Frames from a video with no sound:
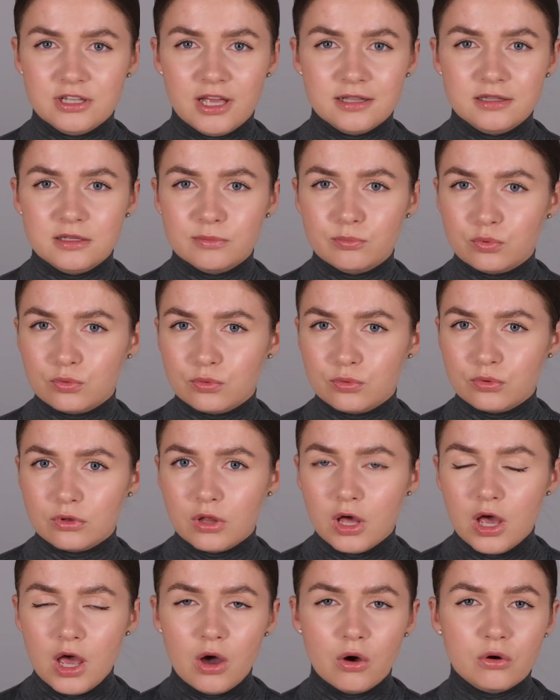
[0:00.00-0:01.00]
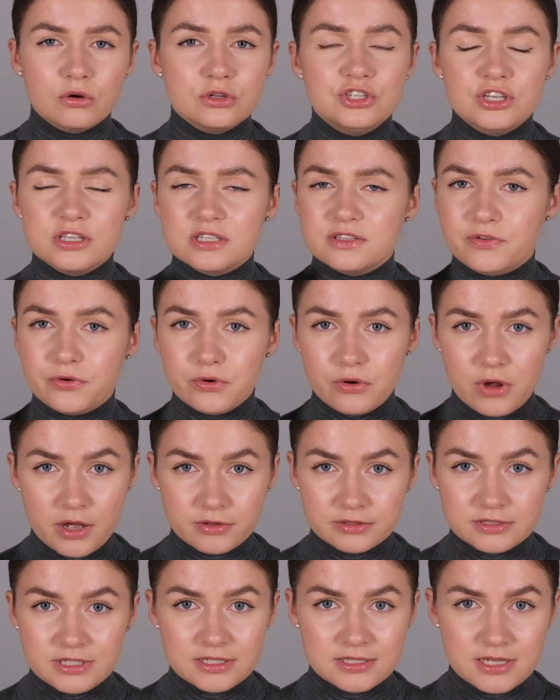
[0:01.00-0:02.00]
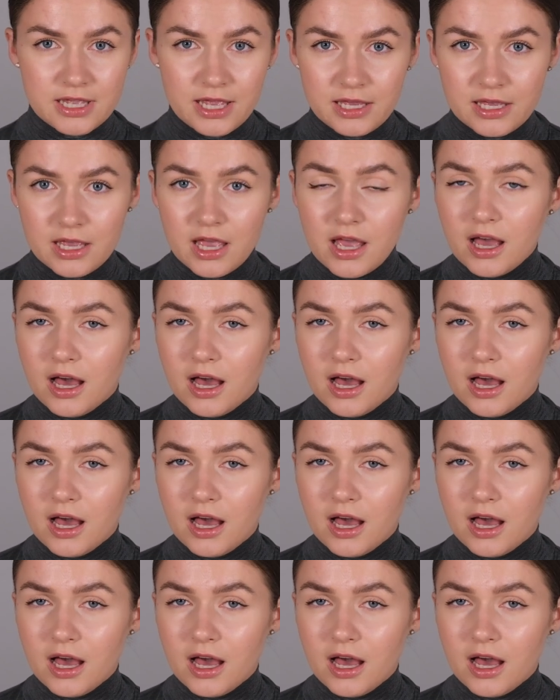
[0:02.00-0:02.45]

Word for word: at the pool, or just throughout the day.